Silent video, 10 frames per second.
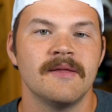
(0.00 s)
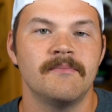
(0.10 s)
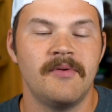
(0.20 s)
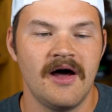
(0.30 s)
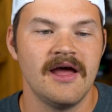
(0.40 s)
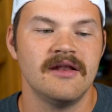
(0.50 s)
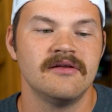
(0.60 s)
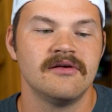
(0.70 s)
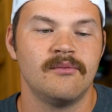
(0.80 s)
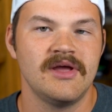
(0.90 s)
but
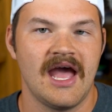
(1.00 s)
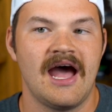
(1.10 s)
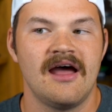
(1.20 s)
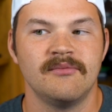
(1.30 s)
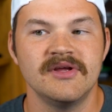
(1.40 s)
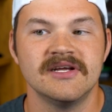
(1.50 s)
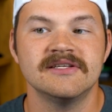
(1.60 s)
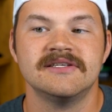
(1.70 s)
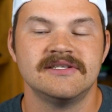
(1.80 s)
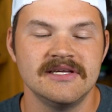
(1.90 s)
we
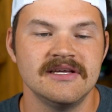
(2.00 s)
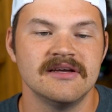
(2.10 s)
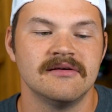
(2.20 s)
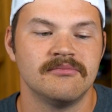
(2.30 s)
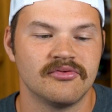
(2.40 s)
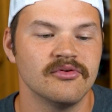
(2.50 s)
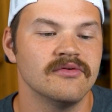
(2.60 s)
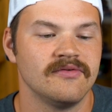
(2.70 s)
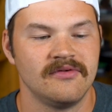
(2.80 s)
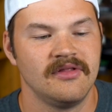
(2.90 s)
did see
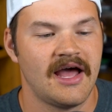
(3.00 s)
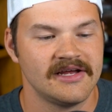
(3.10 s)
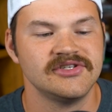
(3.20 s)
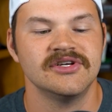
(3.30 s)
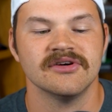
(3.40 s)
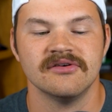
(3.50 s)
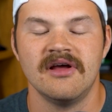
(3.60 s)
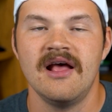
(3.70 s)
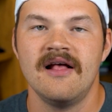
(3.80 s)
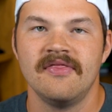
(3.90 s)
proof last year
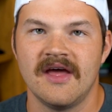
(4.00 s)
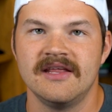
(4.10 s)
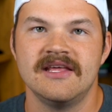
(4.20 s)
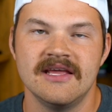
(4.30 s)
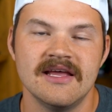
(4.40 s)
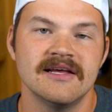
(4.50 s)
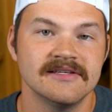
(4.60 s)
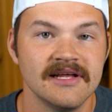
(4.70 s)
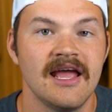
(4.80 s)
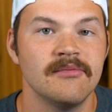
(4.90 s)
that he
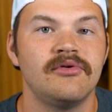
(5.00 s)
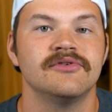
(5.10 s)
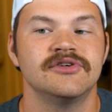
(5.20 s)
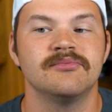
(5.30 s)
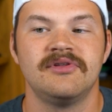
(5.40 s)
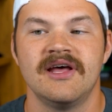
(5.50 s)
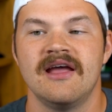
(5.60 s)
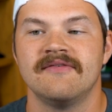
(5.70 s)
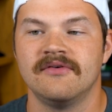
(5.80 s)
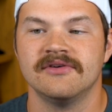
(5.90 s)
is able to
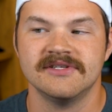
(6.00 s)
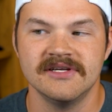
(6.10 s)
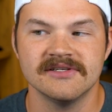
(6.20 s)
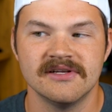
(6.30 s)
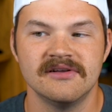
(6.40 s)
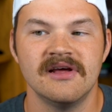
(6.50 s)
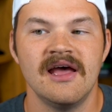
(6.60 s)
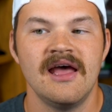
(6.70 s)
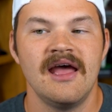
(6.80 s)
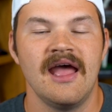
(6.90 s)
play a full season,
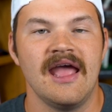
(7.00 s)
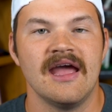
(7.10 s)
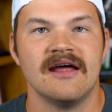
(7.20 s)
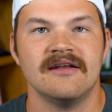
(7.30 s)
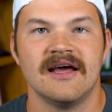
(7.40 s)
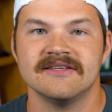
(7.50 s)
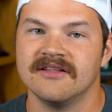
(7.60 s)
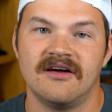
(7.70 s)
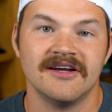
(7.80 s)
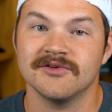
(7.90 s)
and as
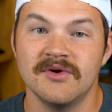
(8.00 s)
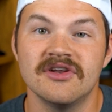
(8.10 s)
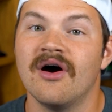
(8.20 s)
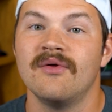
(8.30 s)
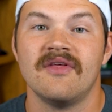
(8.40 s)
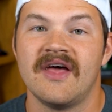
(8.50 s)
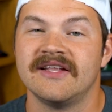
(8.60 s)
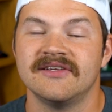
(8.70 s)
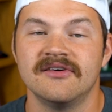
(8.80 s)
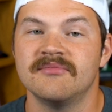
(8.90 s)
long as we know that
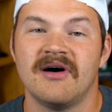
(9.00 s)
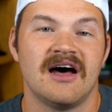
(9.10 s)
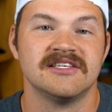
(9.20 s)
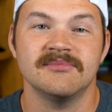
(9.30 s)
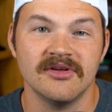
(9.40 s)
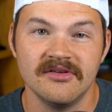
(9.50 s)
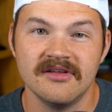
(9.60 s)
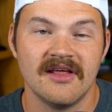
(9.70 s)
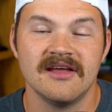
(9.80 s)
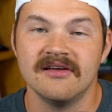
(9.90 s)
that's a good possibility,
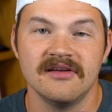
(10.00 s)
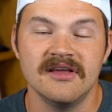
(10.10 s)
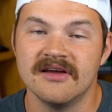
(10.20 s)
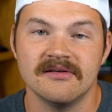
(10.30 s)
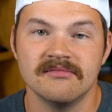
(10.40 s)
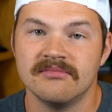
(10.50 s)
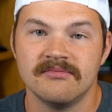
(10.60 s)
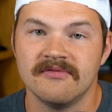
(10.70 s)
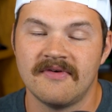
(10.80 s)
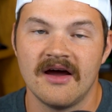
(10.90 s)
that he can
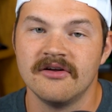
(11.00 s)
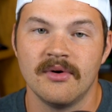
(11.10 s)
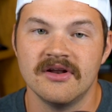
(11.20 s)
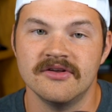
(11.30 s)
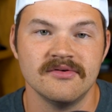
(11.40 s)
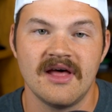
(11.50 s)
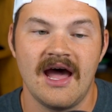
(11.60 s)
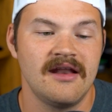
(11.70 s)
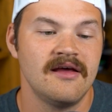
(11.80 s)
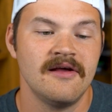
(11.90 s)
find a way to do
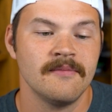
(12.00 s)
that,